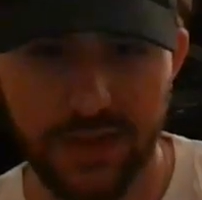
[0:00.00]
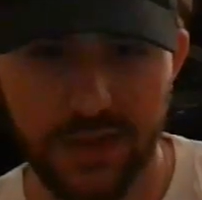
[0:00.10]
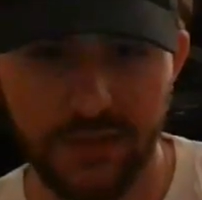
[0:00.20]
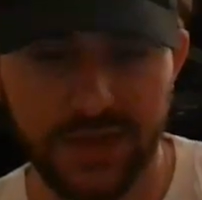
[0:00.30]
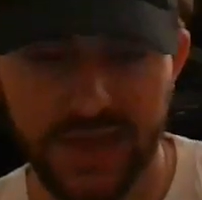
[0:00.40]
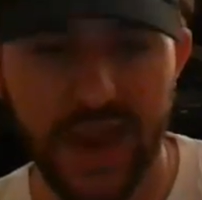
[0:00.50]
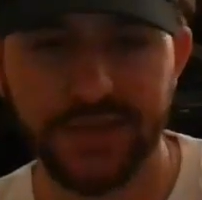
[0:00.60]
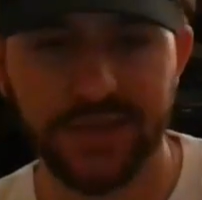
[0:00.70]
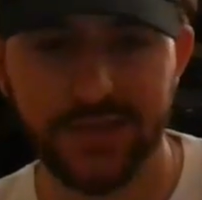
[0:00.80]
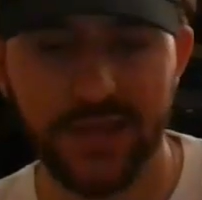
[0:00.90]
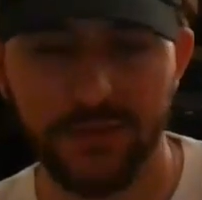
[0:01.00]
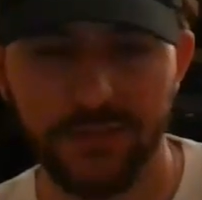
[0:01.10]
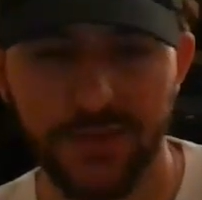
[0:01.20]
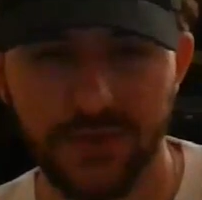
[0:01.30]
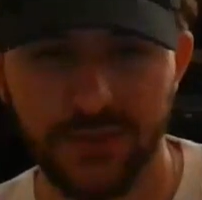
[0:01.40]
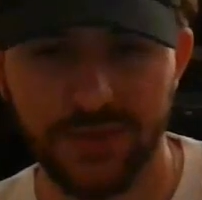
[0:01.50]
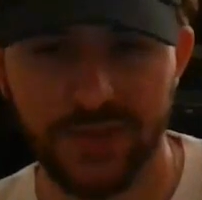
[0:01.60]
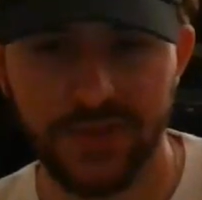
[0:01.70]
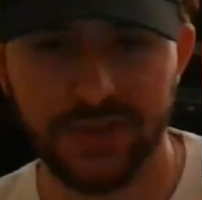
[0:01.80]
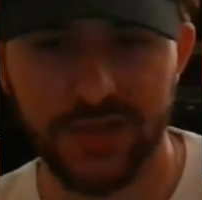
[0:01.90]
the gas itself, because we
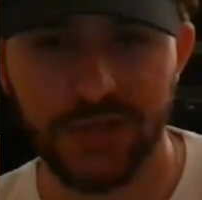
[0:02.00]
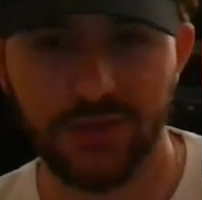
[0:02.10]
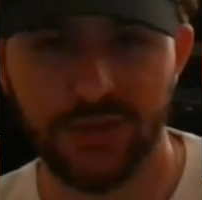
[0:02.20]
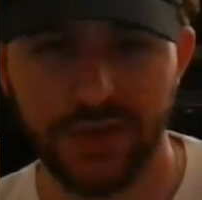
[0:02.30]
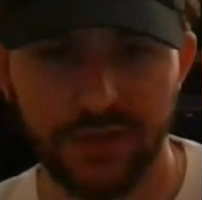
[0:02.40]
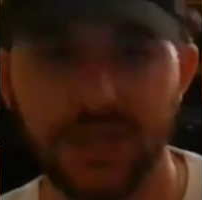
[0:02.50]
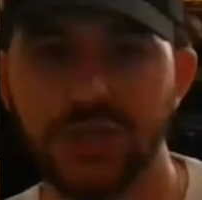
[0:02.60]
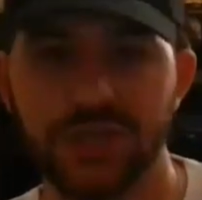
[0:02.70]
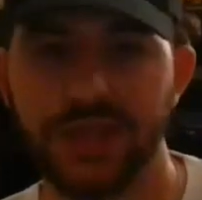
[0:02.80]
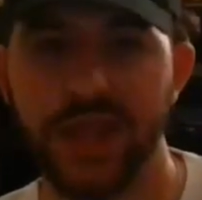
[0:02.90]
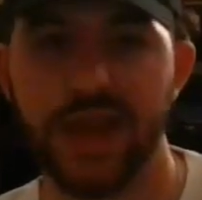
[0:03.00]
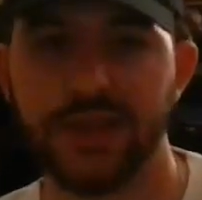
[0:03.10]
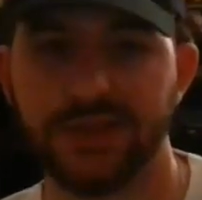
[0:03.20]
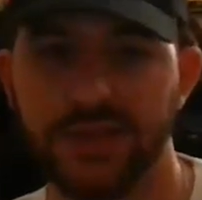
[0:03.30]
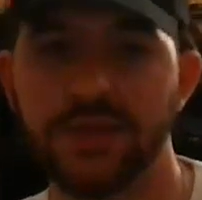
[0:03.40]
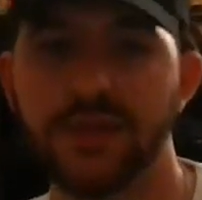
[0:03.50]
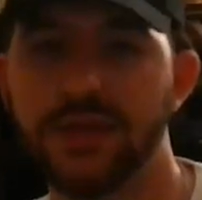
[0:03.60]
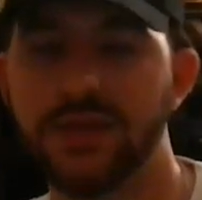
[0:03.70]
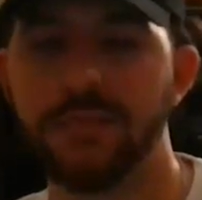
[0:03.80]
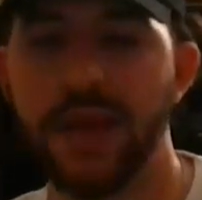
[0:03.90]
see that Caesar like unleashes the gas in
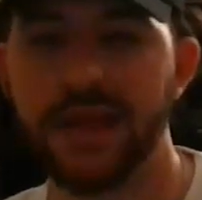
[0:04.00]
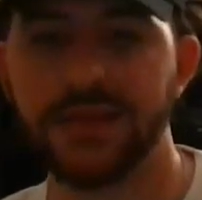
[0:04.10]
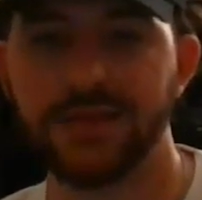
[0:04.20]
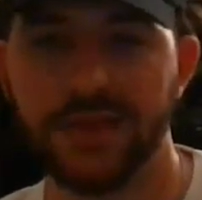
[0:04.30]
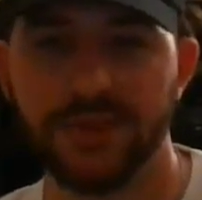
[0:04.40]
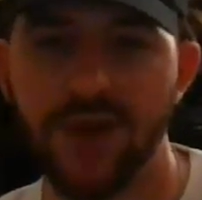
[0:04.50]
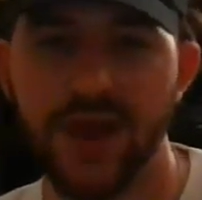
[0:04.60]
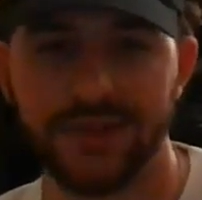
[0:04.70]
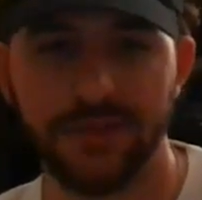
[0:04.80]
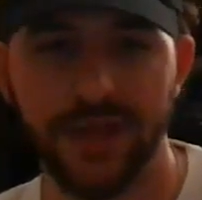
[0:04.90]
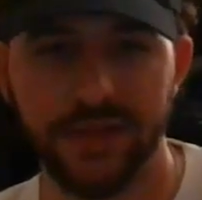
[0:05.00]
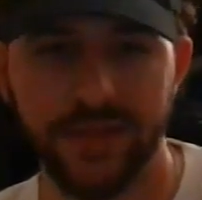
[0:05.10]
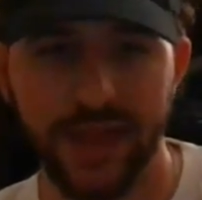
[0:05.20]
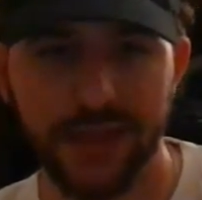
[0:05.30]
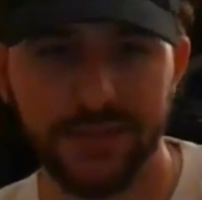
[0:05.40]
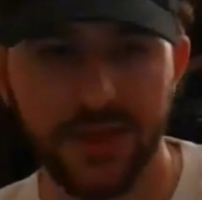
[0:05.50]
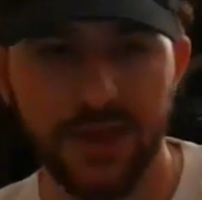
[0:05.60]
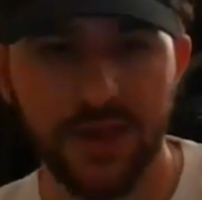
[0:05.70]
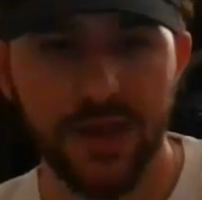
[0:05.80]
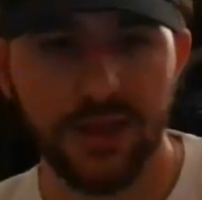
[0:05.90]
the pens in Rise of the Planet of the Apes
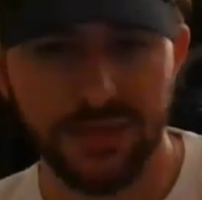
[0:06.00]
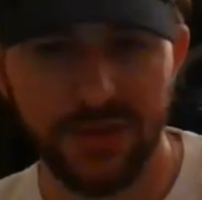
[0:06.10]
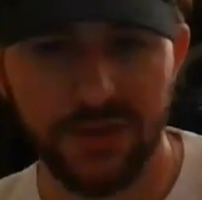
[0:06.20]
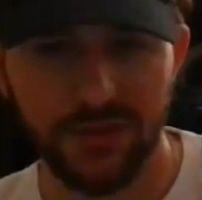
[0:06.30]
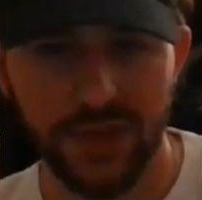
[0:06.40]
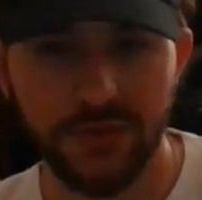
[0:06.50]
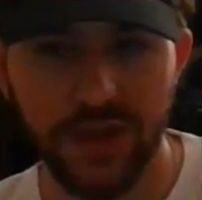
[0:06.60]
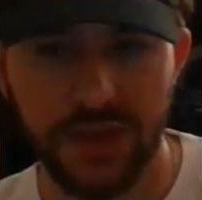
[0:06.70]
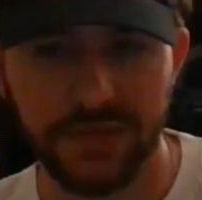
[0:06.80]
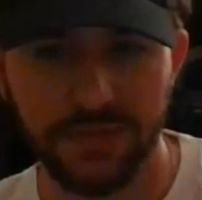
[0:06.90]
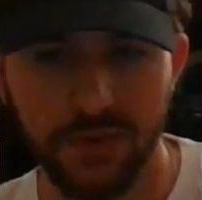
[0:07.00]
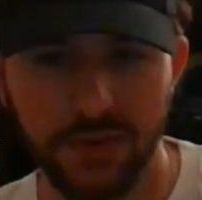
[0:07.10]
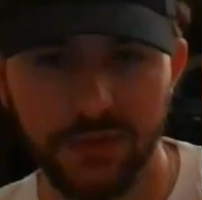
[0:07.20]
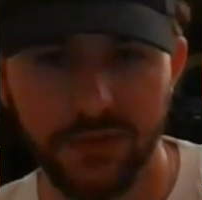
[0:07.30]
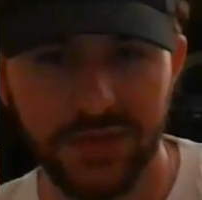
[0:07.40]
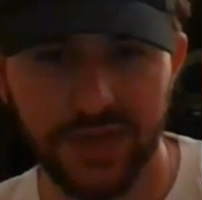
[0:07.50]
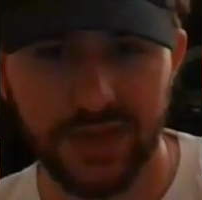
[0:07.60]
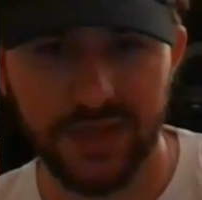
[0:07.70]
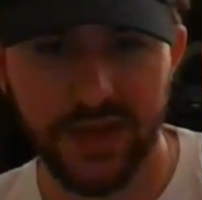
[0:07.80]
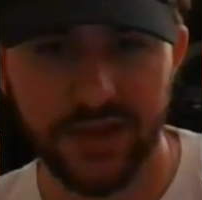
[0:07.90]
to make all the other apes smarter, but we
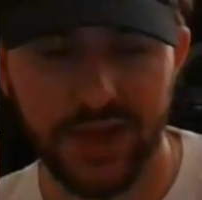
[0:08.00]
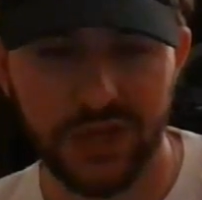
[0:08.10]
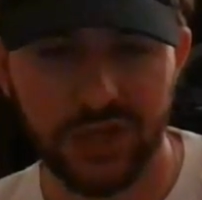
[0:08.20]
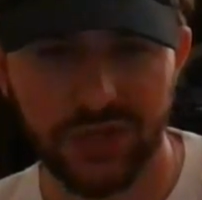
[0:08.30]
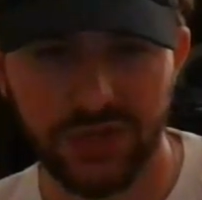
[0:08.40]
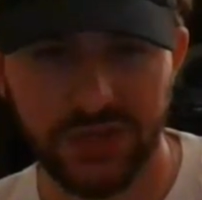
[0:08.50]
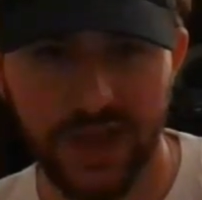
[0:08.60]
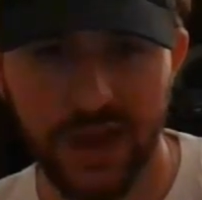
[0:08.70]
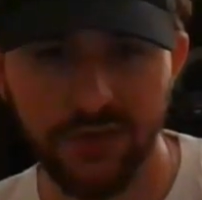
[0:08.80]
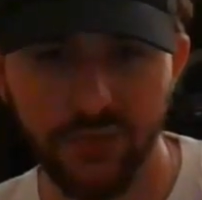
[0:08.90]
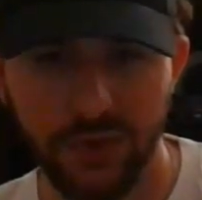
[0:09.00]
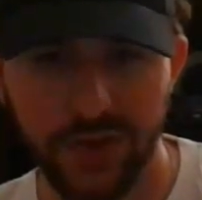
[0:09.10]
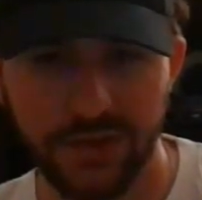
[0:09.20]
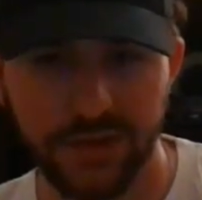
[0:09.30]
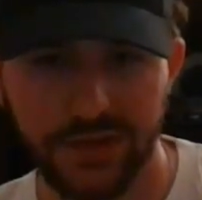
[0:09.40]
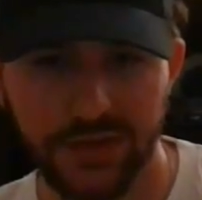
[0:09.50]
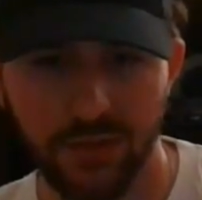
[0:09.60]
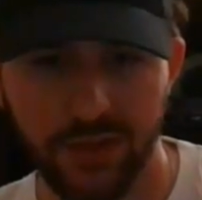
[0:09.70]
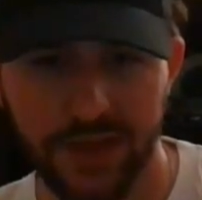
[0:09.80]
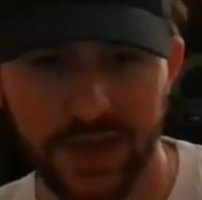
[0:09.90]
see that it's just this airborne
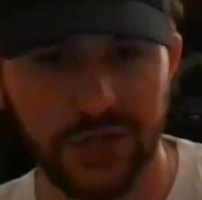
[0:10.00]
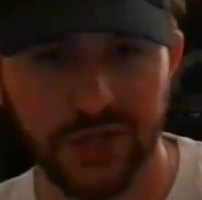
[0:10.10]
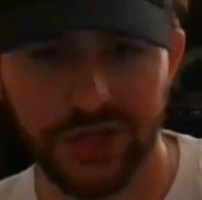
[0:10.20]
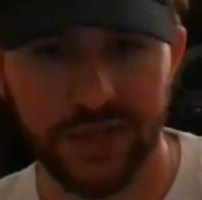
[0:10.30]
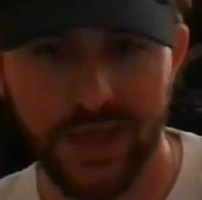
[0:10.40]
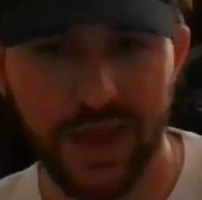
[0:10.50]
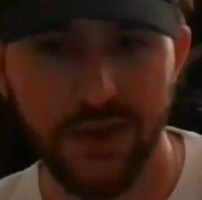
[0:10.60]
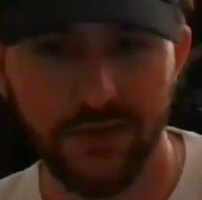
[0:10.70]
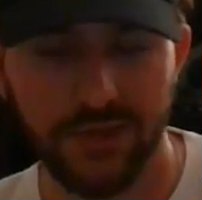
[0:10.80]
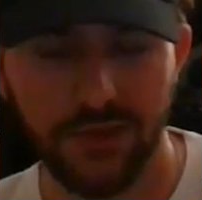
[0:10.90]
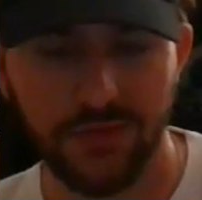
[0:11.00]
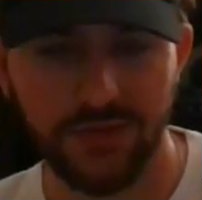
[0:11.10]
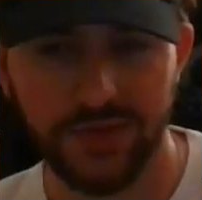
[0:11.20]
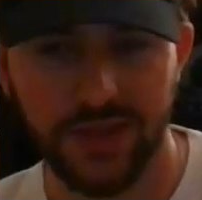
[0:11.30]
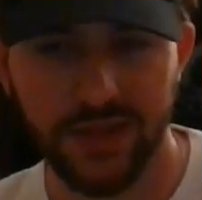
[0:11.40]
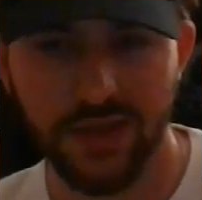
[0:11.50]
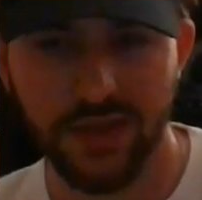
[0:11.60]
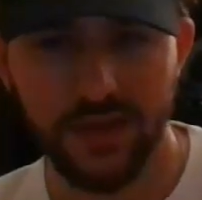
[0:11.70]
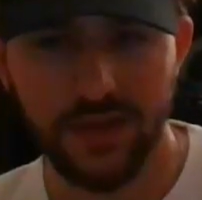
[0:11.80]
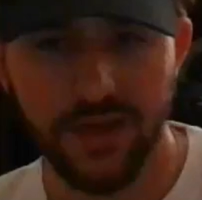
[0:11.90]
illness where like it's just in the air, and like all these like
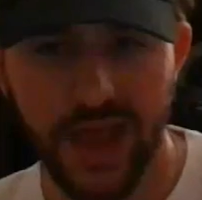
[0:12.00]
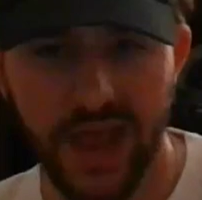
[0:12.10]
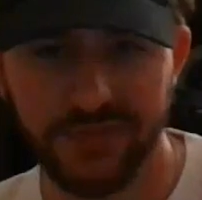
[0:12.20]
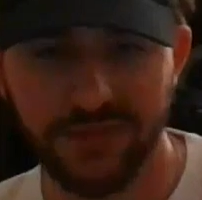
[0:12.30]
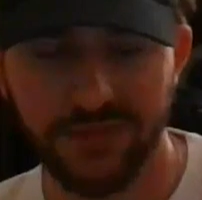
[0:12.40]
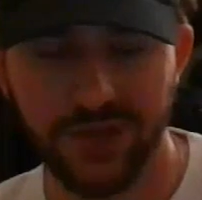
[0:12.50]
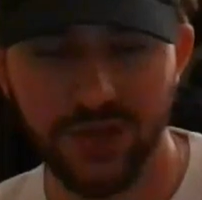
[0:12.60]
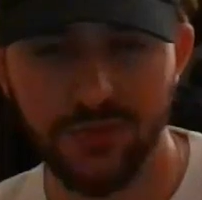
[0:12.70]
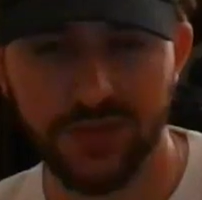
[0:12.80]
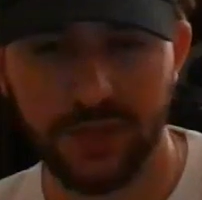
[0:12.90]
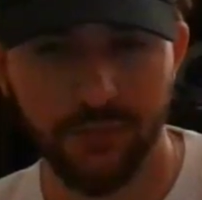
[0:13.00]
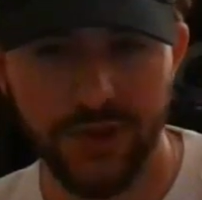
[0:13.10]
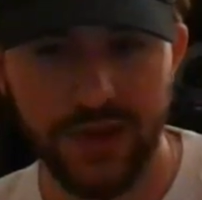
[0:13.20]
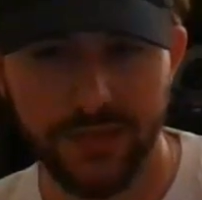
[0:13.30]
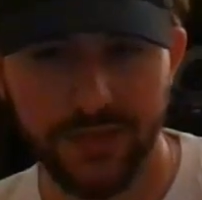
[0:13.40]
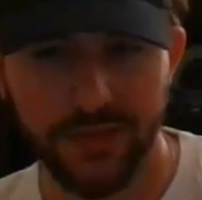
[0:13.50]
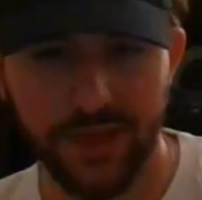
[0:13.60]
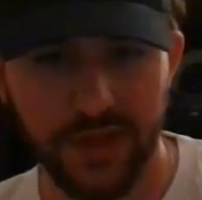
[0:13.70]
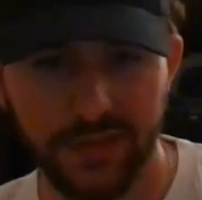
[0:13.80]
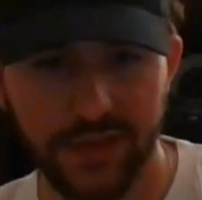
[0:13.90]
apes have to do is like breathe,
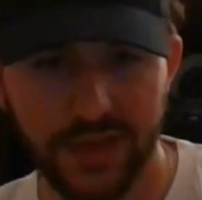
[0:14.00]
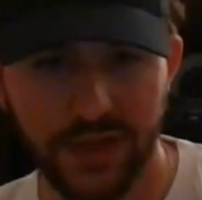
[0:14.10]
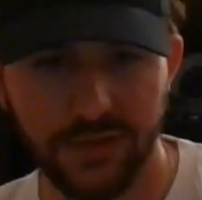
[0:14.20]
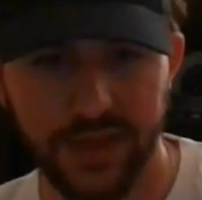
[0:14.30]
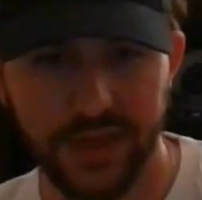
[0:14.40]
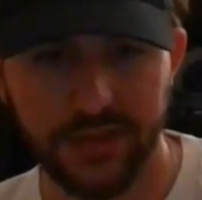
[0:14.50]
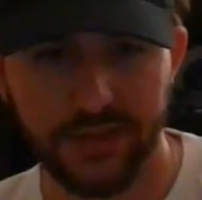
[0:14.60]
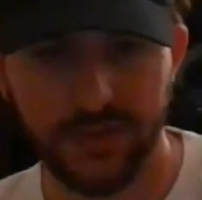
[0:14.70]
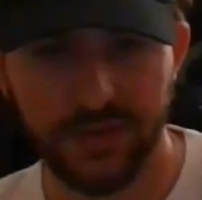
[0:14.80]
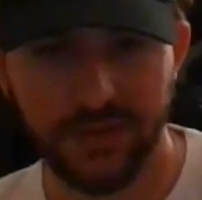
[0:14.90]
and like they could